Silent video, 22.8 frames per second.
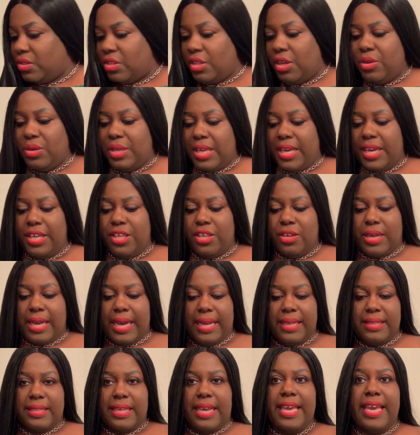So yeah, you
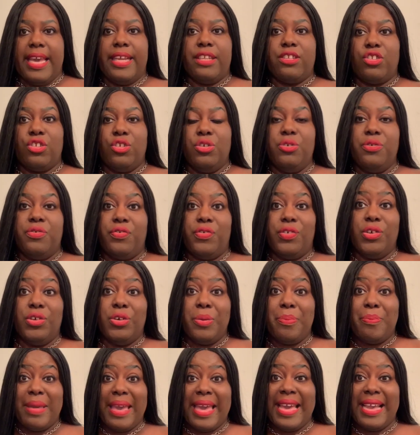guys, I had two full
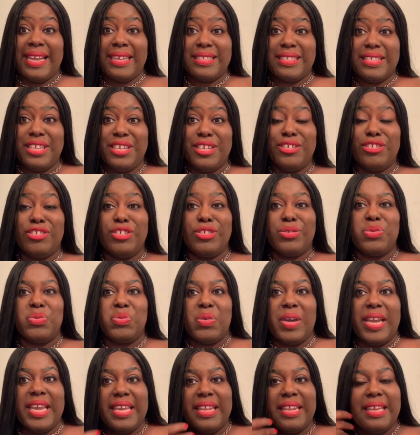bags here just
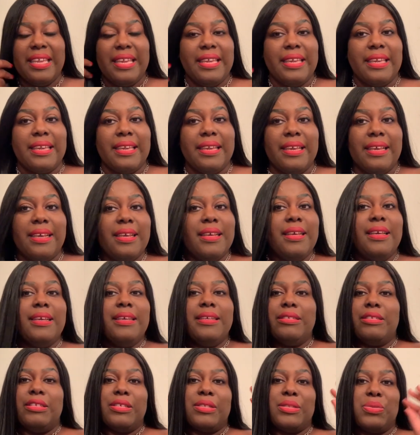waiting
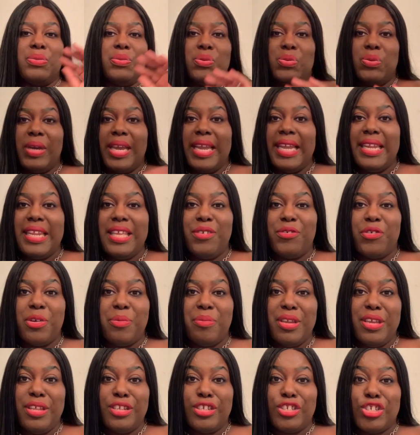for
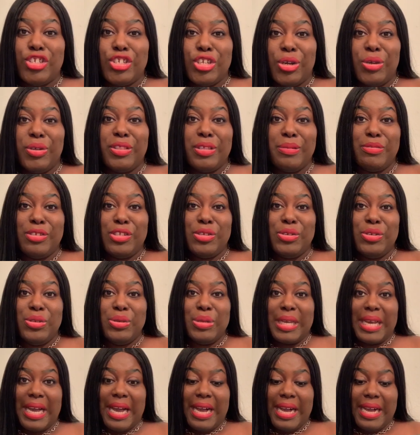me to show them to you
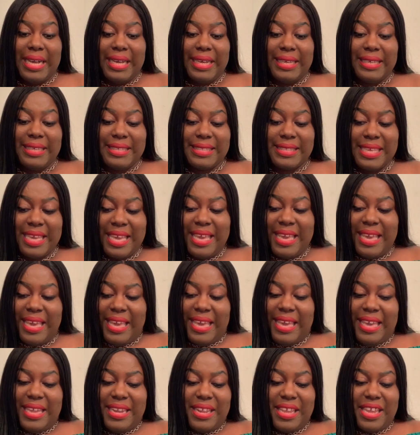guys
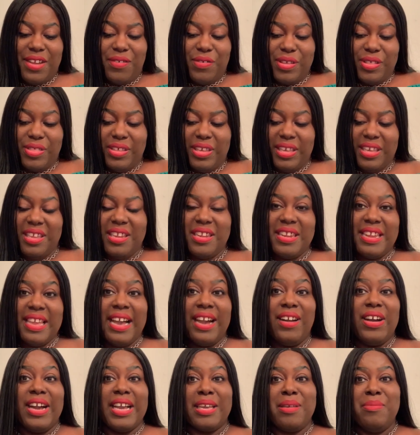and everything. And
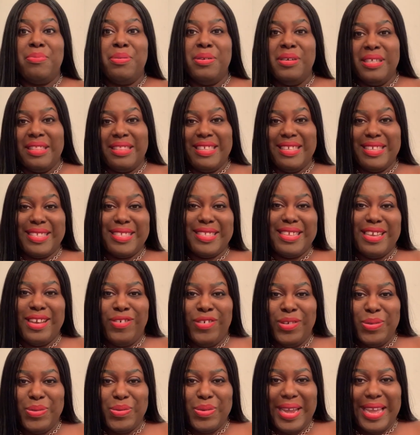now I can put this stuff
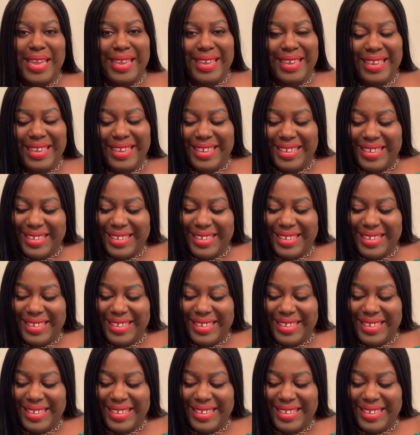away.